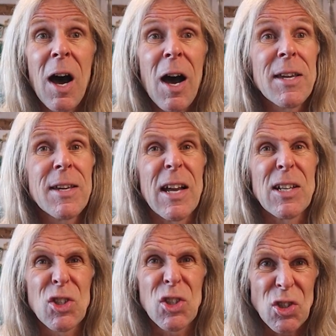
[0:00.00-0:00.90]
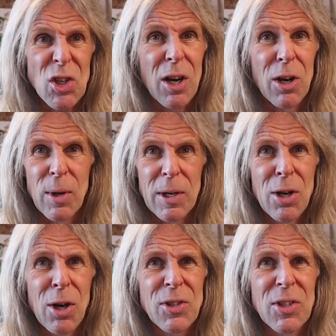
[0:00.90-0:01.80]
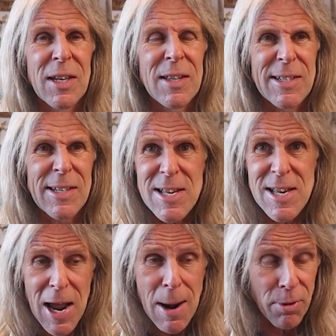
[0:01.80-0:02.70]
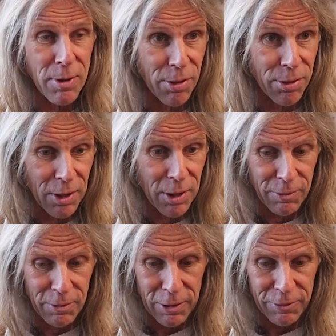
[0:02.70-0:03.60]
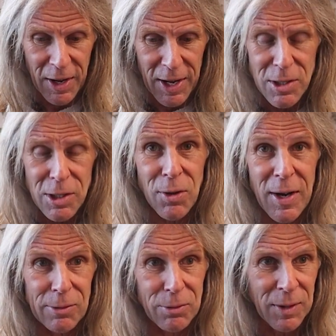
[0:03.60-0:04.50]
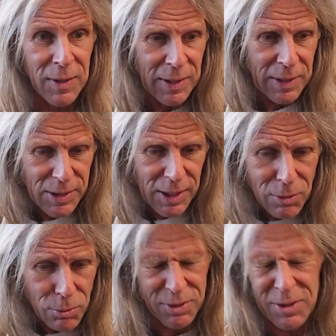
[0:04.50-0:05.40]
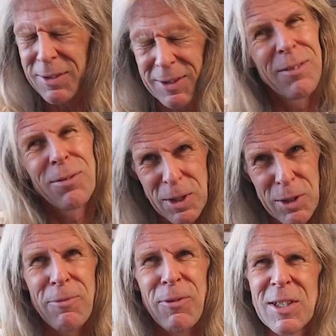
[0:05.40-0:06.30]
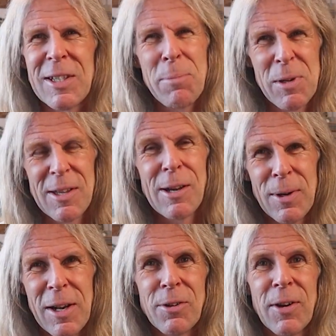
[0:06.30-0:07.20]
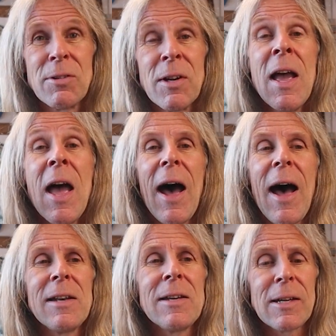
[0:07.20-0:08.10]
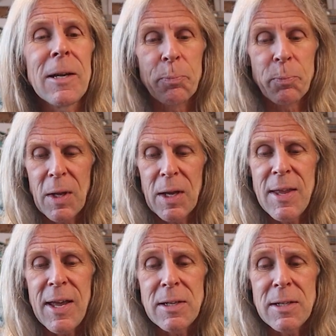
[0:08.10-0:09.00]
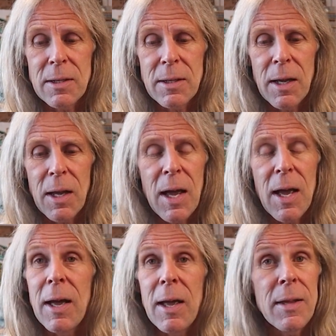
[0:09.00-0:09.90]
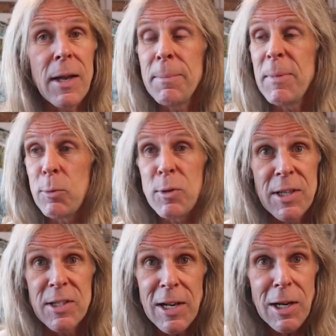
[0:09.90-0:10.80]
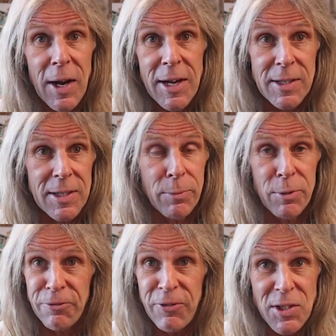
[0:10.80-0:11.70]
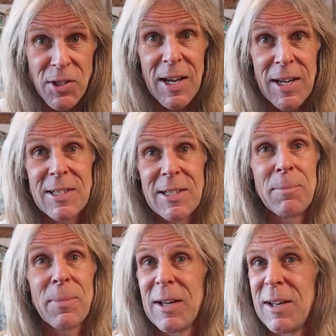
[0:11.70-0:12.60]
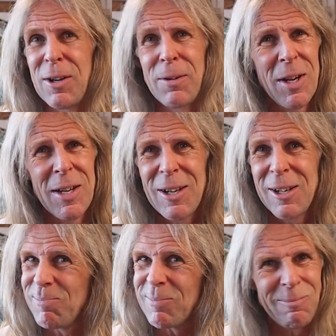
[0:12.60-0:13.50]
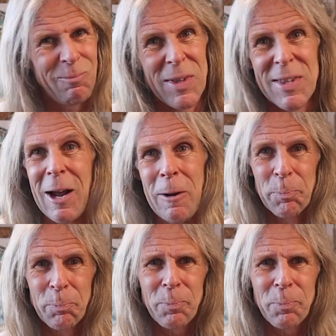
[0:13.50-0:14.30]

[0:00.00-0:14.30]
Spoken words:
I could get so lost in this labyrinth of underground tunnels. As we've established, they're all underground. And then I mean, it was exhilarating, it was fascinating, but on my own, no.